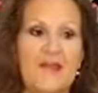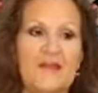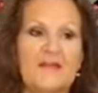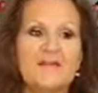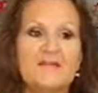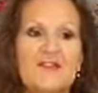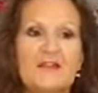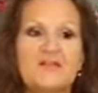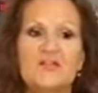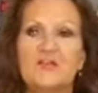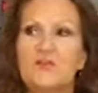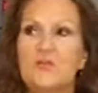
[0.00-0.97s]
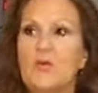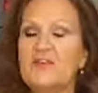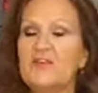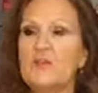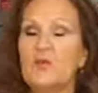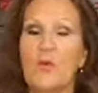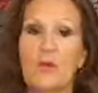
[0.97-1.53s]
instead of just what's
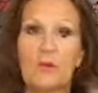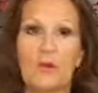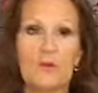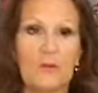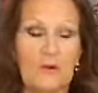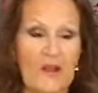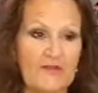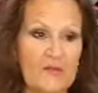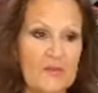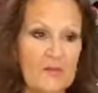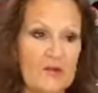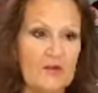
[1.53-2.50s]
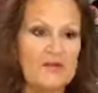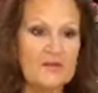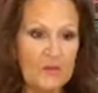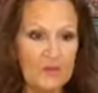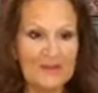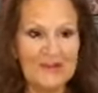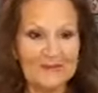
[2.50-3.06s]
the who, what, where, when, why framework, let's
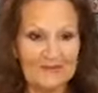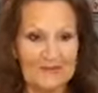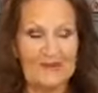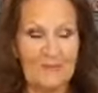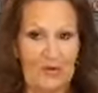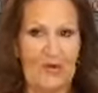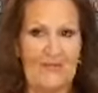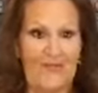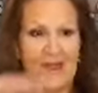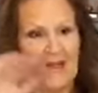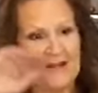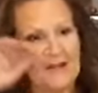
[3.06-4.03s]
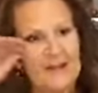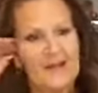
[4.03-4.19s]
go a little deeper on that.